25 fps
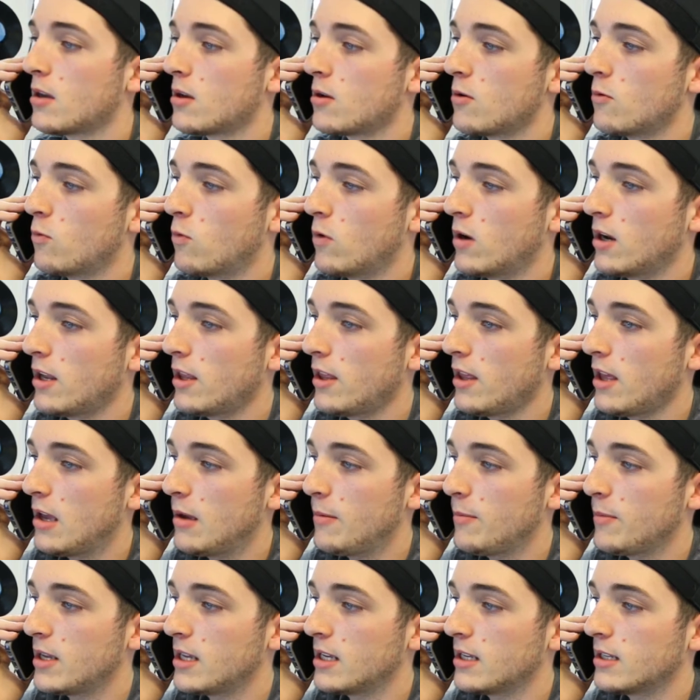One of
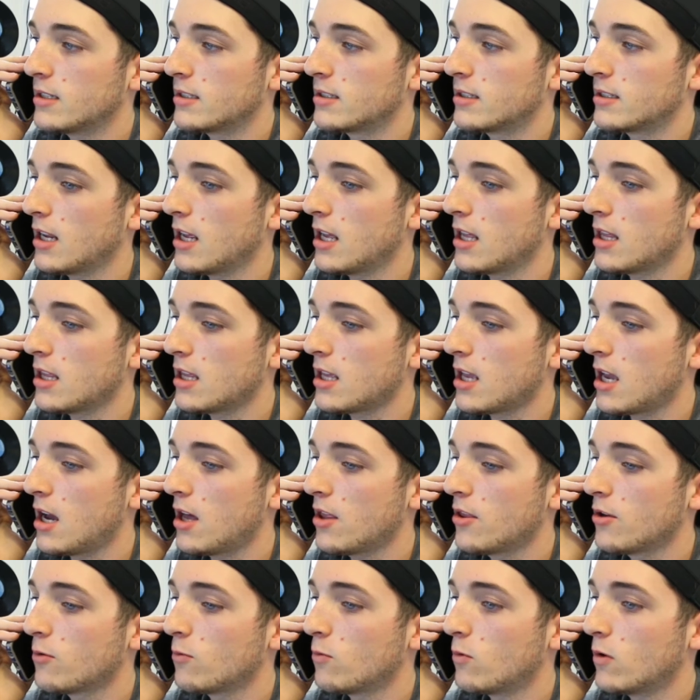them is, and the
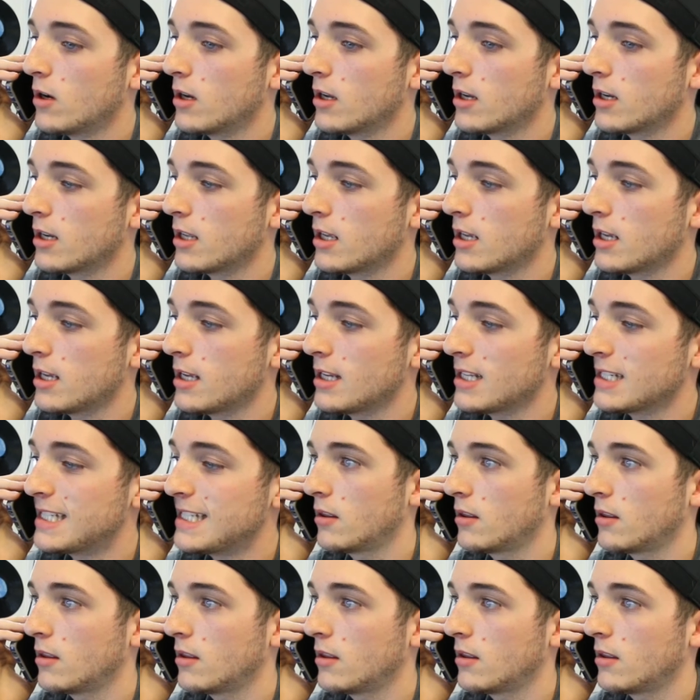other one is,
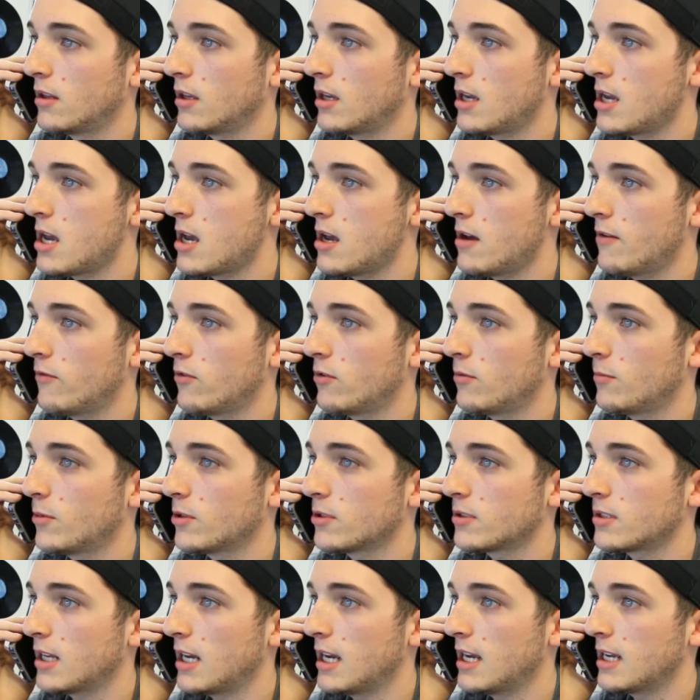they have
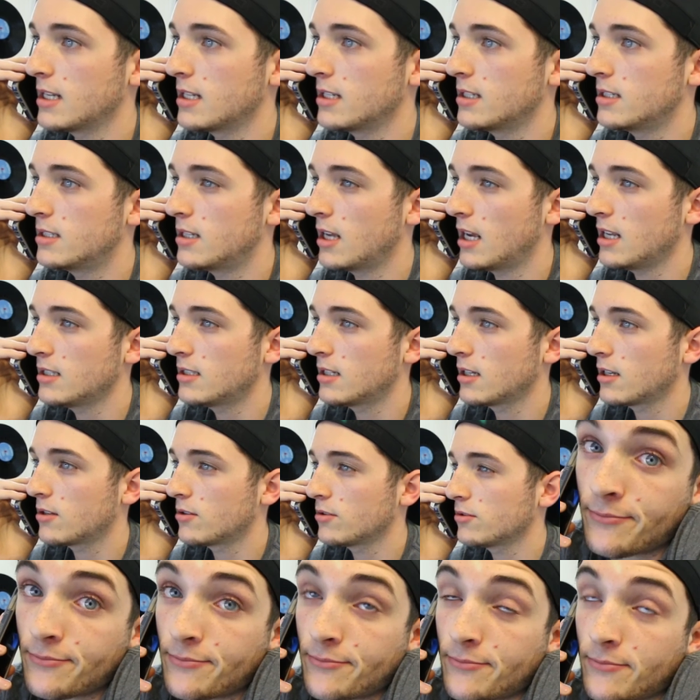almost identical.